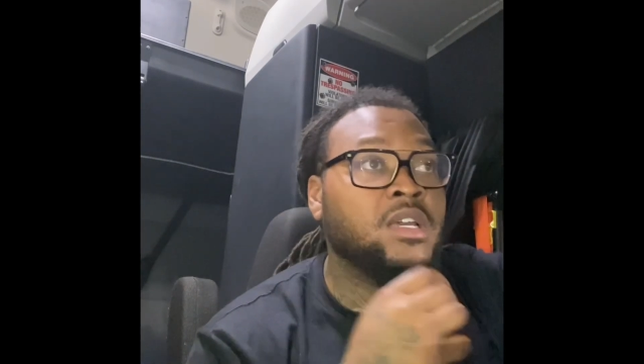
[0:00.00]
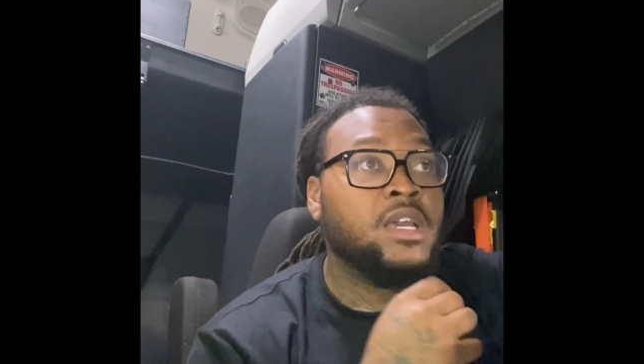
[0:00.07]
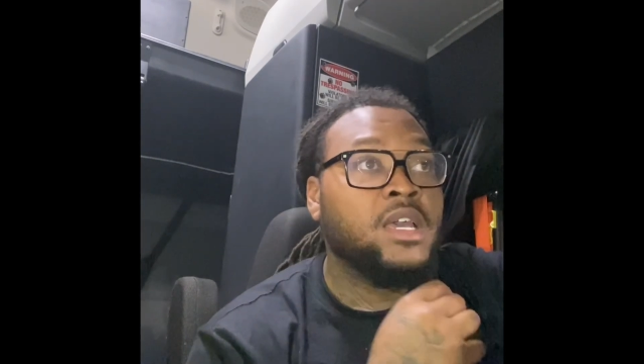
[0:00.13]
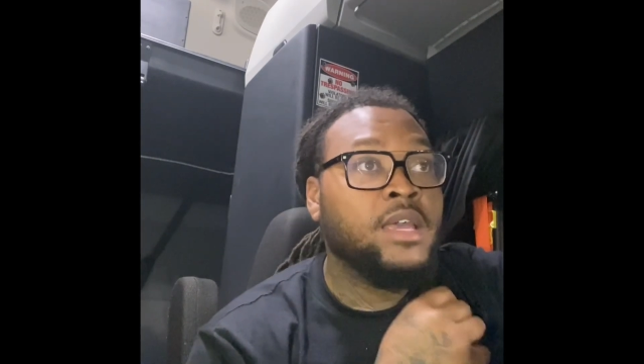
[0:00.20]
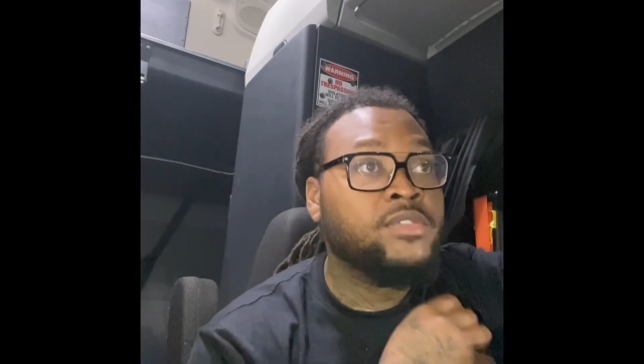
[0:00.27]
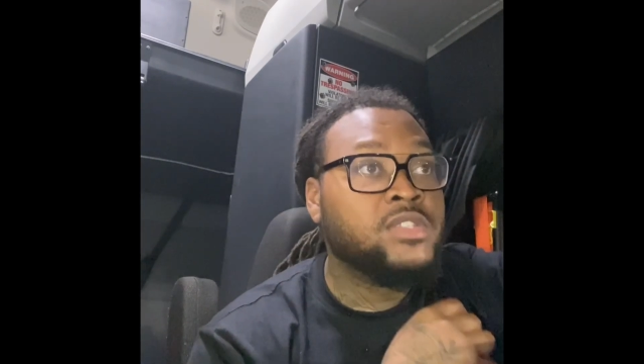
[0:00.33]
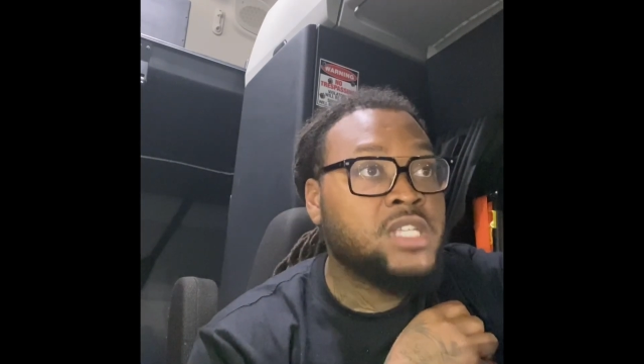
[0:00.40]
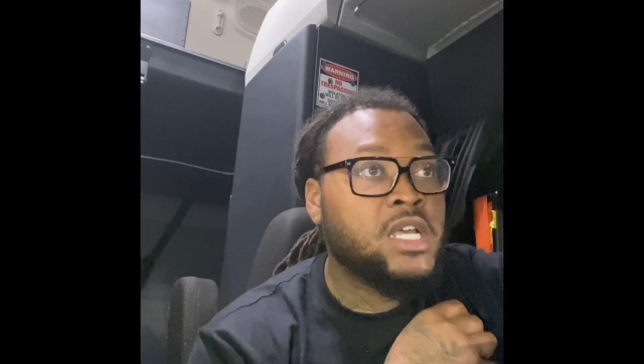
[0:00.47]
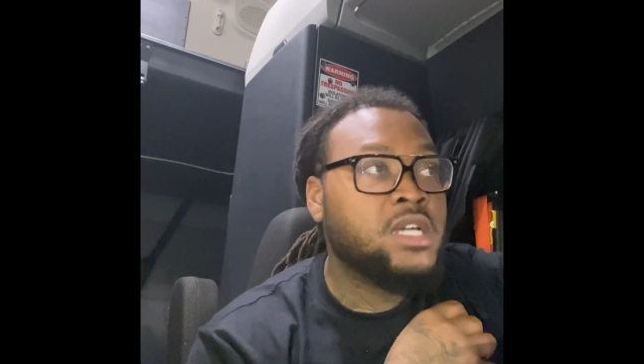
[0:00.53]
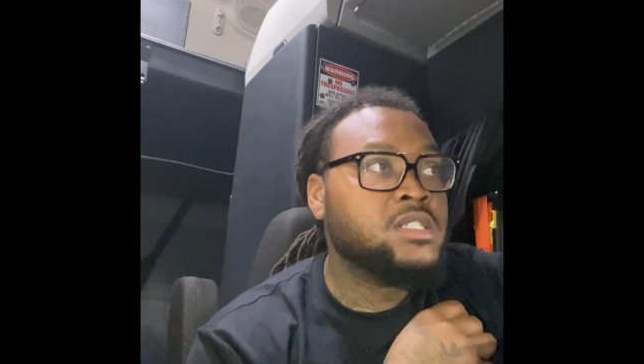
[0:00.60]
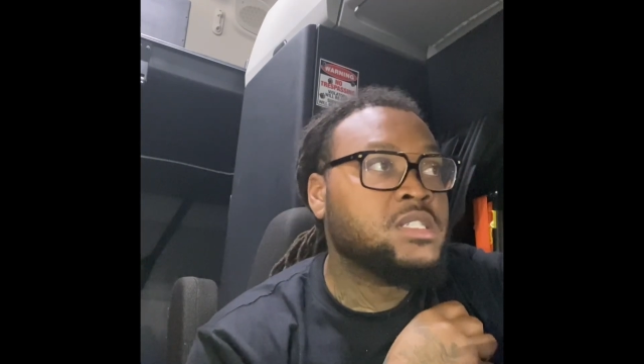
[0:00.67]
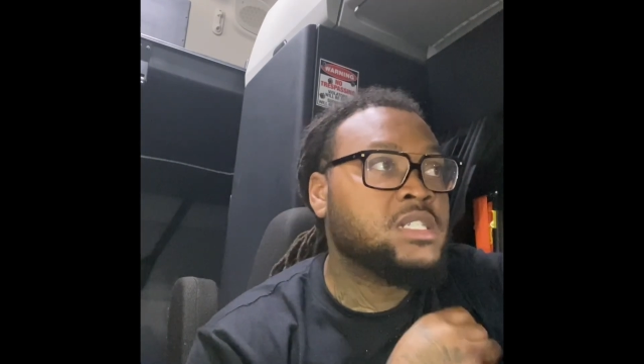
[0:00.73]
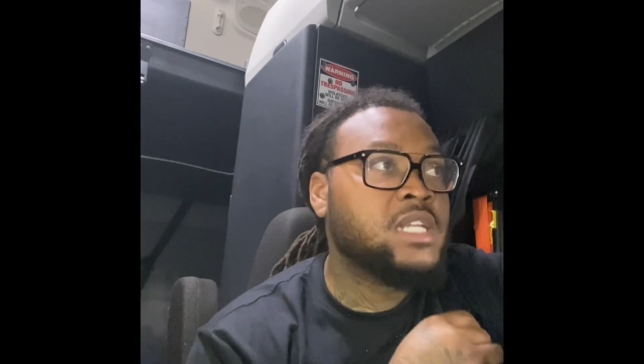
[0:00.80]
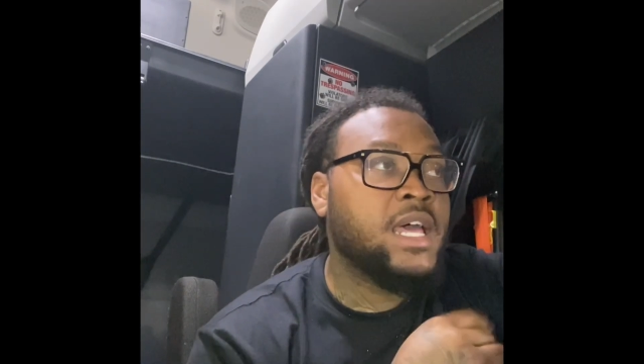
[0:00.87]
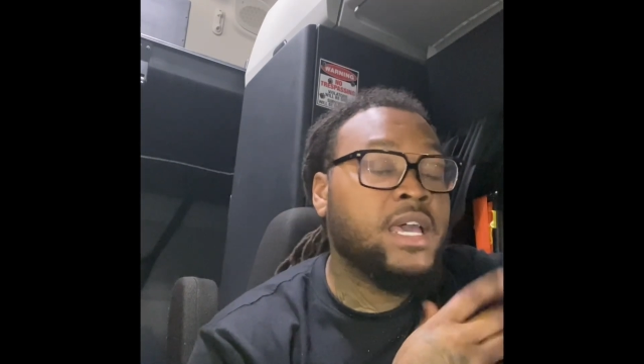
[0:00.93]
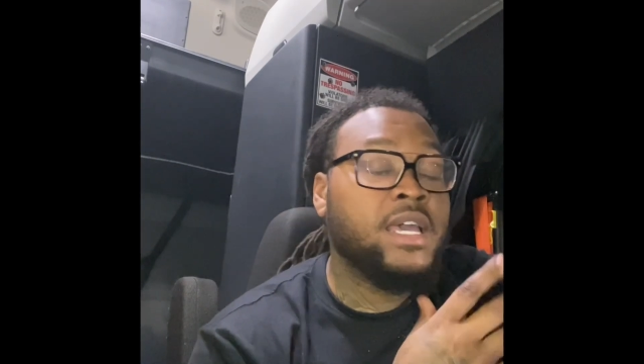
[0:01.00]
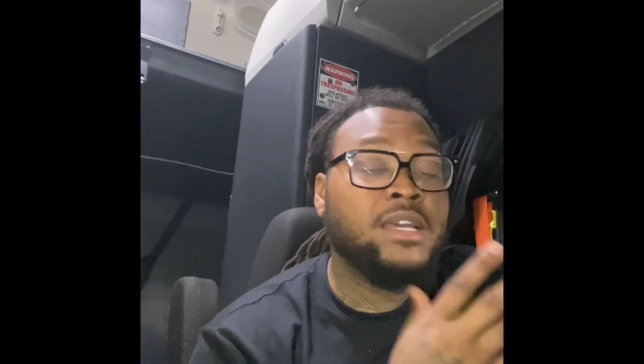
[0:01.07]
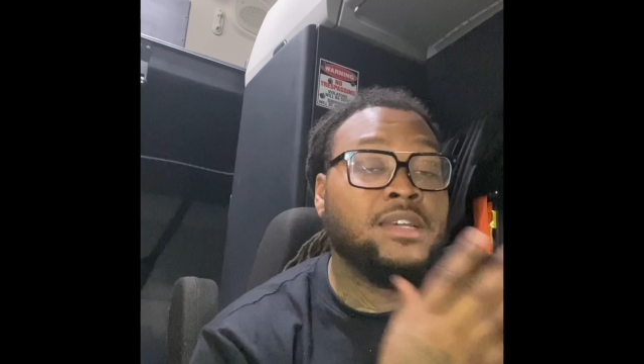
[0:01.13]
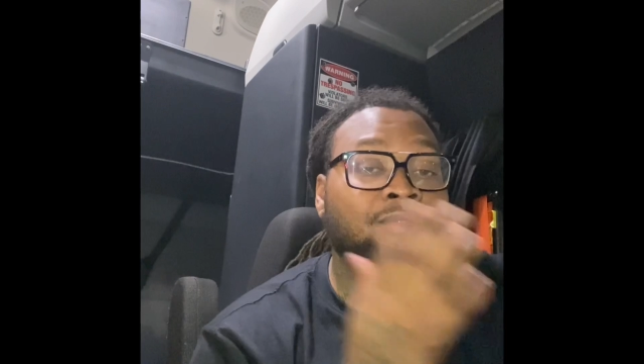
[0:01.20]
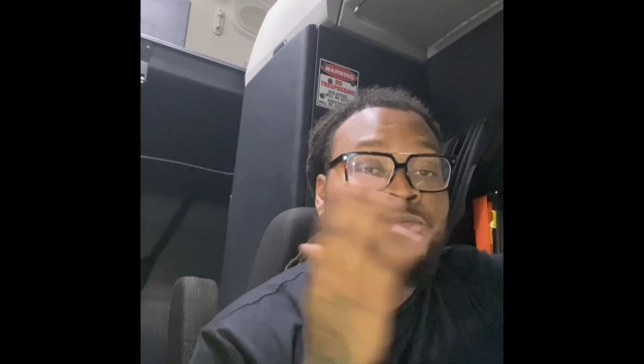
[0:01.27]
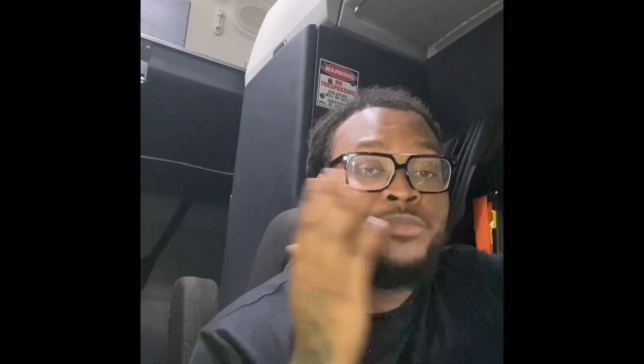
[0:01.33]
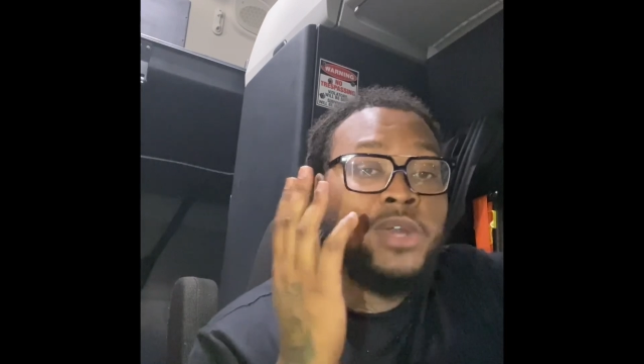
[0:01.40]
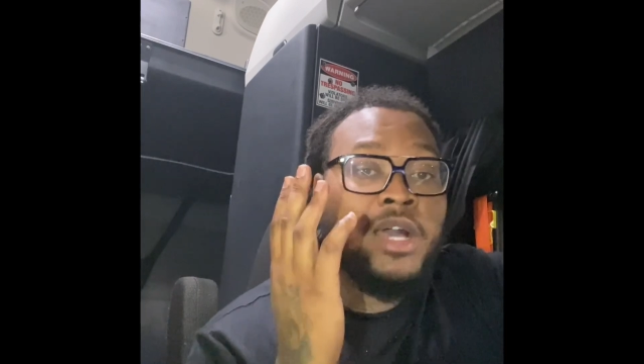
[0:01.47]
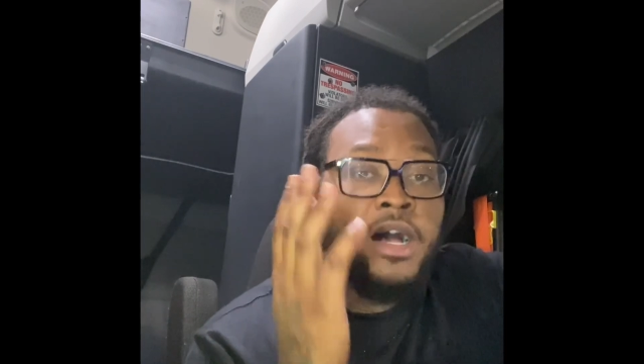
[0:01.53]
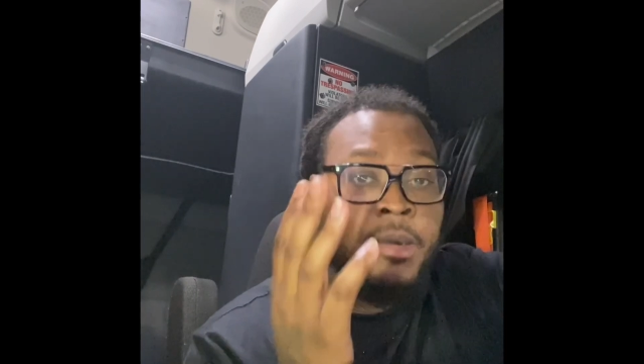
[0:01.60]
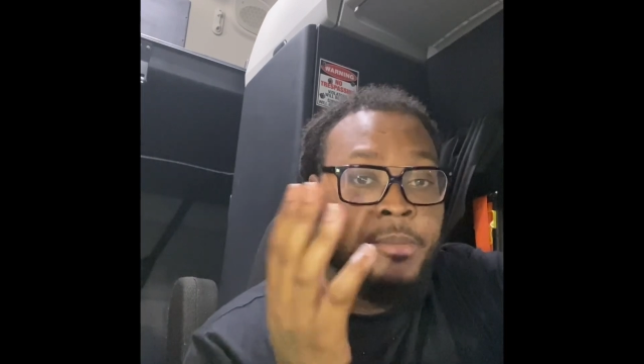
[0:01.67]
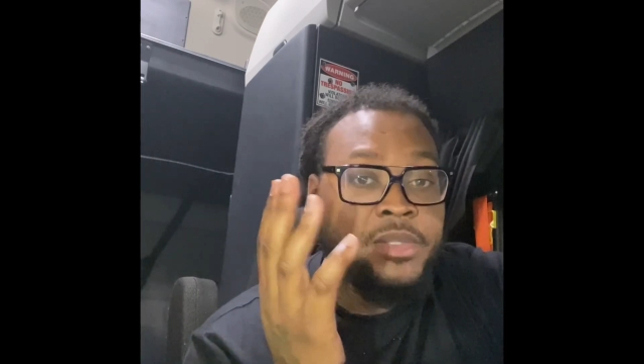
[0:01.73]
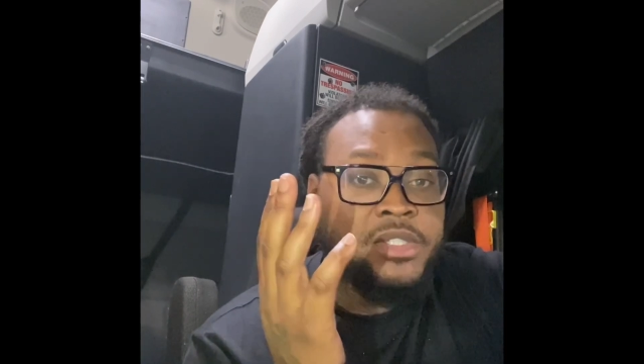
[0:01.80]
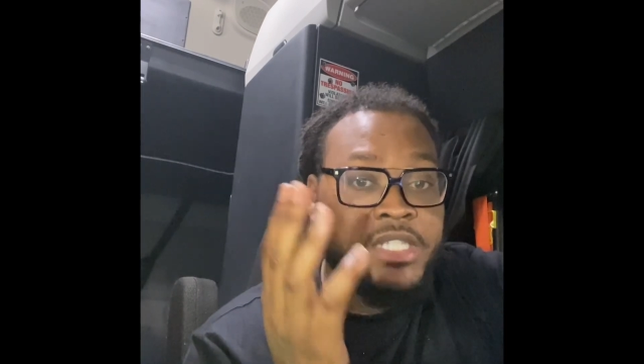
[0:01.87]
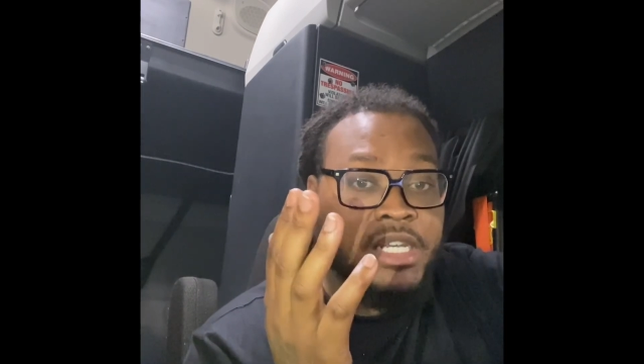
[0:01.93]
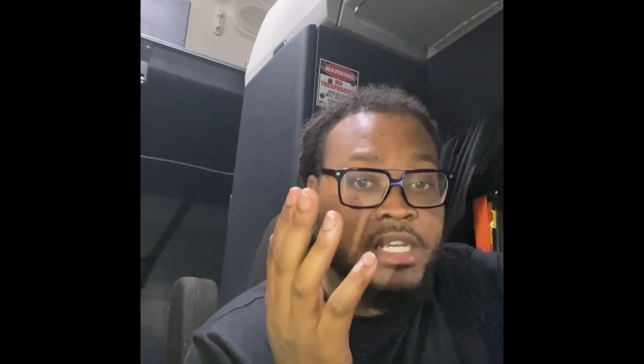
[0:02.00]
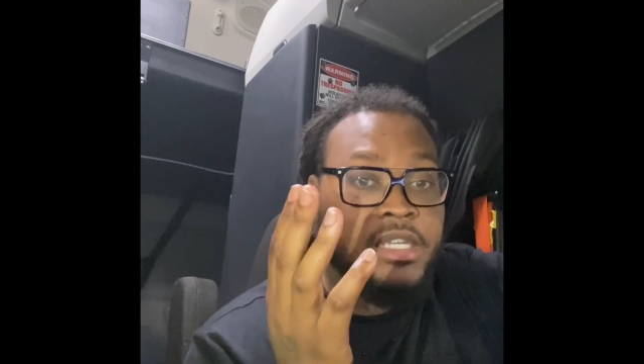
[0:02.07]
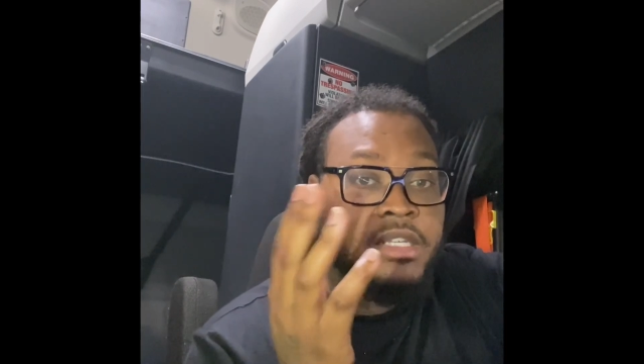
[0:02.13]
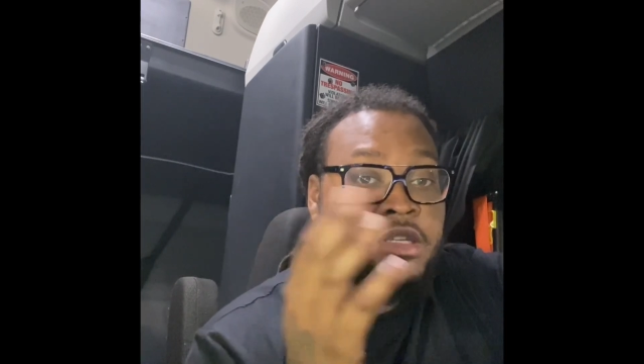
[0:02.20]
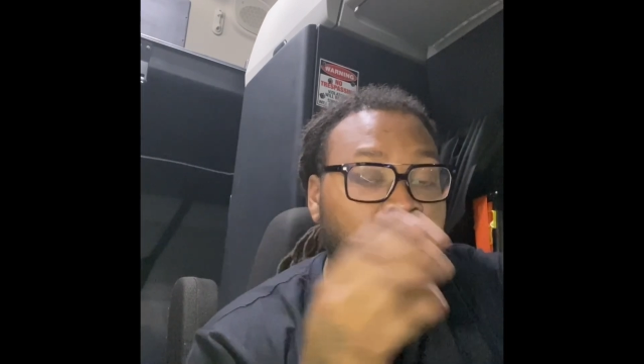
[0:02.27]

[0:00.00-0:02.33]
If it's time to slide, I'm gonna tell you,